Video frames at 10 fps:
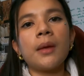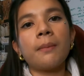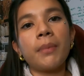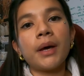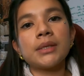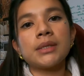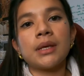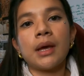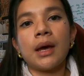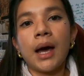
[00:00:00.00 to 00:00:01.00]
But
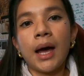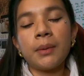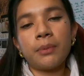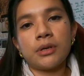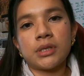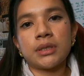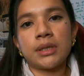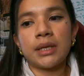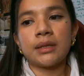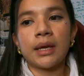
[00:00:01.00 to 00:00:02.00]
I
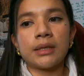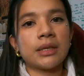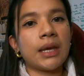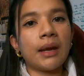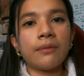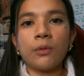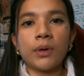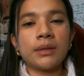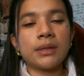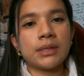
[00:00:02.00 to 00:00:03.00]
personally like to get
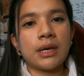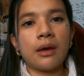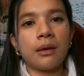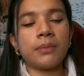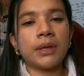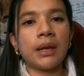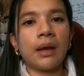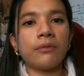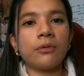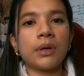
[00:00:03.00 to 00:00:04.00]
everyone in the tub, get
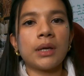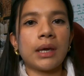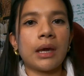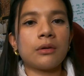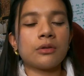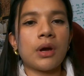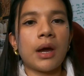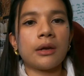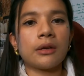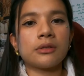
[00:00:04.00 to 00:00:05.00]
everyone in kennel
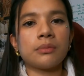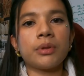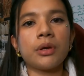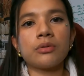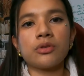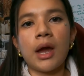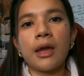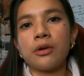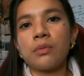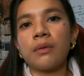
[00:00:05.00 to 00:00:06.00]
dryers, blow
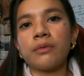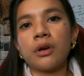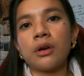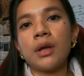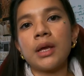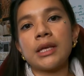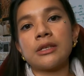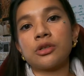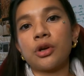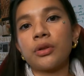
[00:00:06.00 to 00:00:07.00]
dry whoever
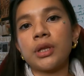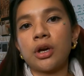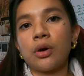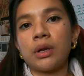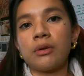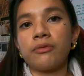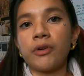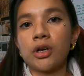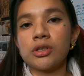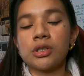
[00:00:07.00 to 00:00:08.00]
is curly coated
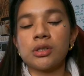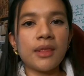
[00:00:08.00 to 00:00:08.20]
first.